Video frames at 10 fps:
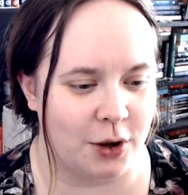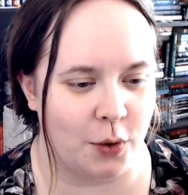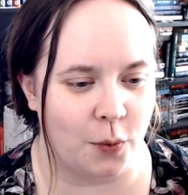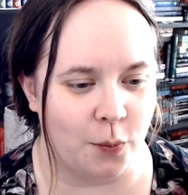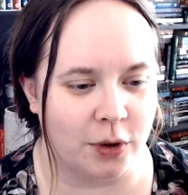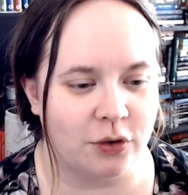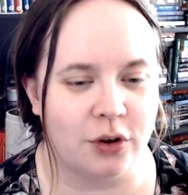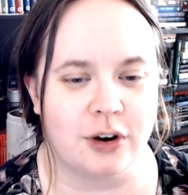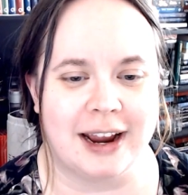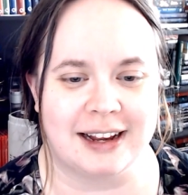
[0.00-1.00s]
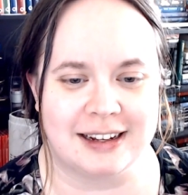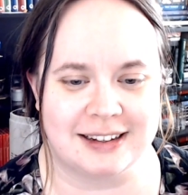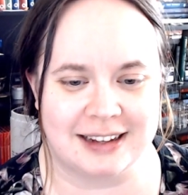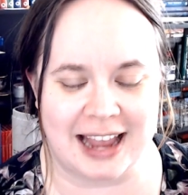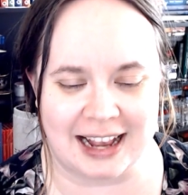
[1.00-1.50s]
what's her
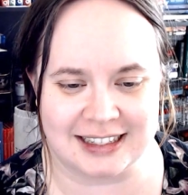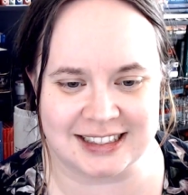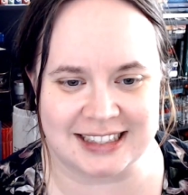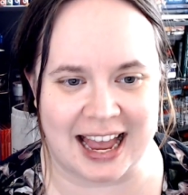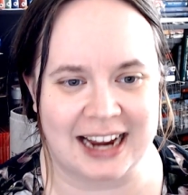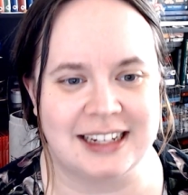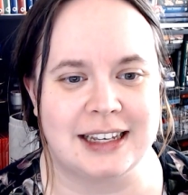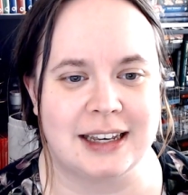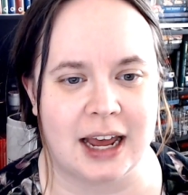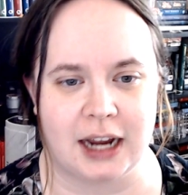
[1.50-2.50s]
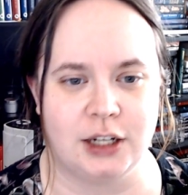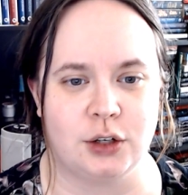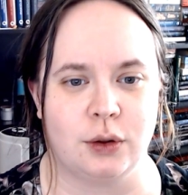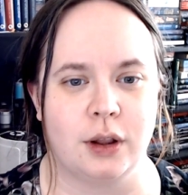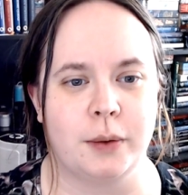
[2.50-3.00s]
exact
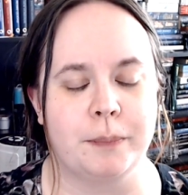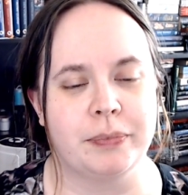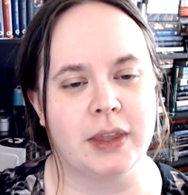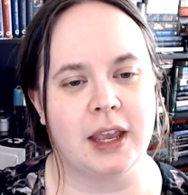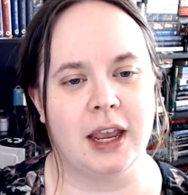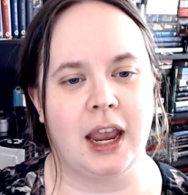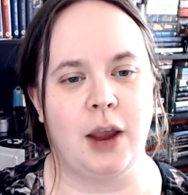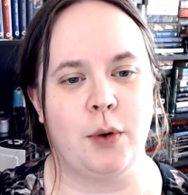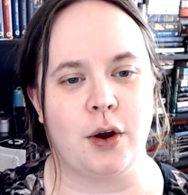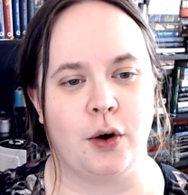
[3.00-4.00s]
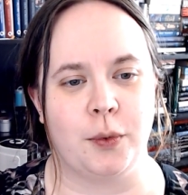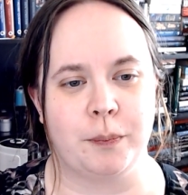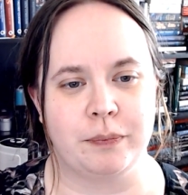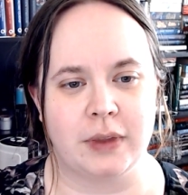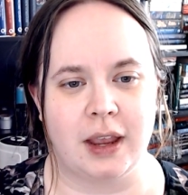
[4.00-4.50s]
title? Here we go.
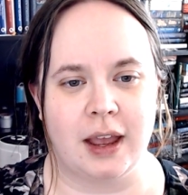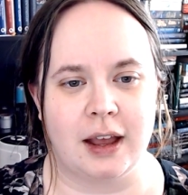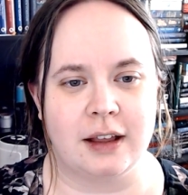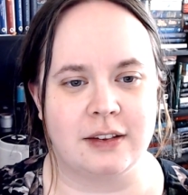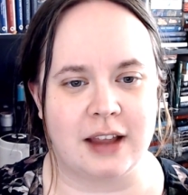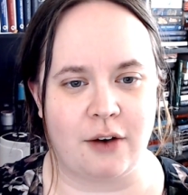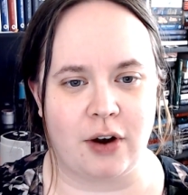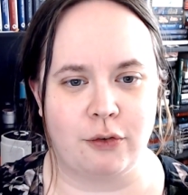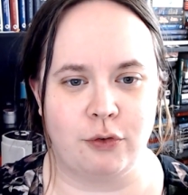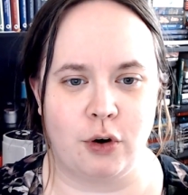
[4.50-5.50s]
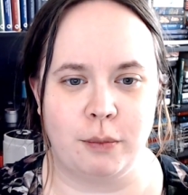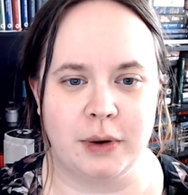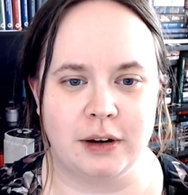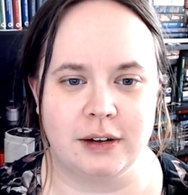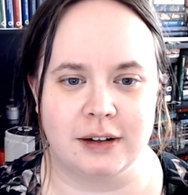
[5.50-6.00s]
Sarah,
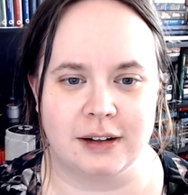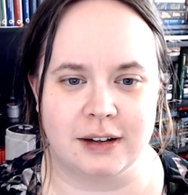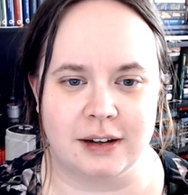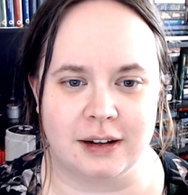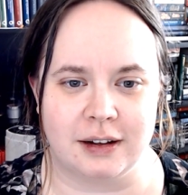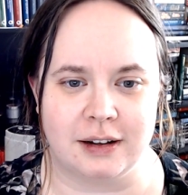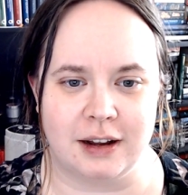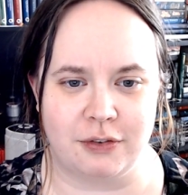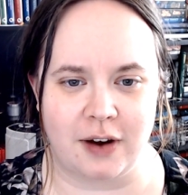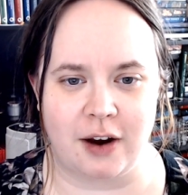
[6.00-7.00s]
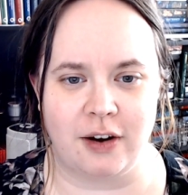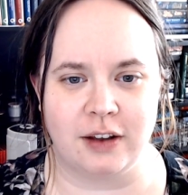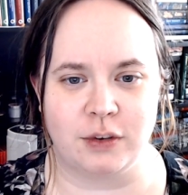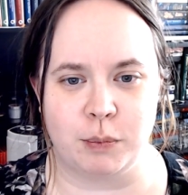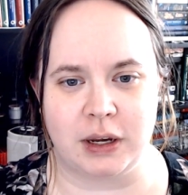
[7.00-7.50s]
former
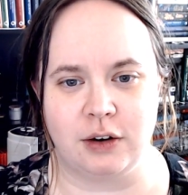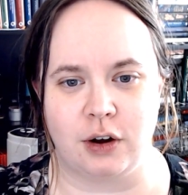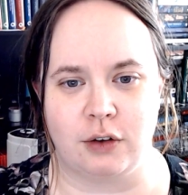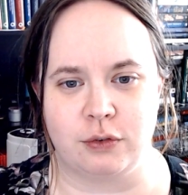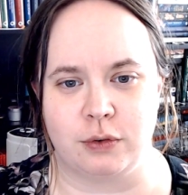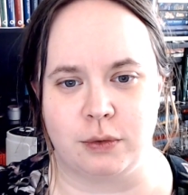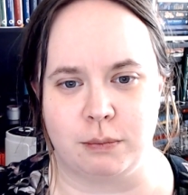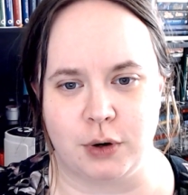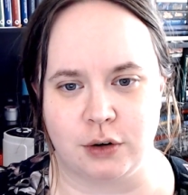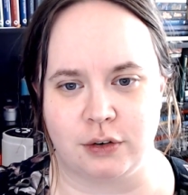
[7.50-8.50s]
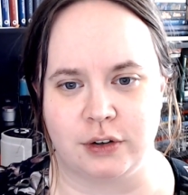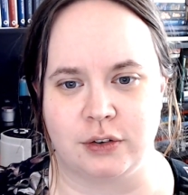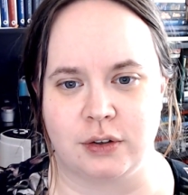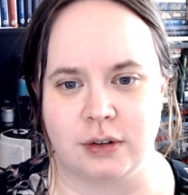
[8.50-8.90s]
nefarious breeder of murderous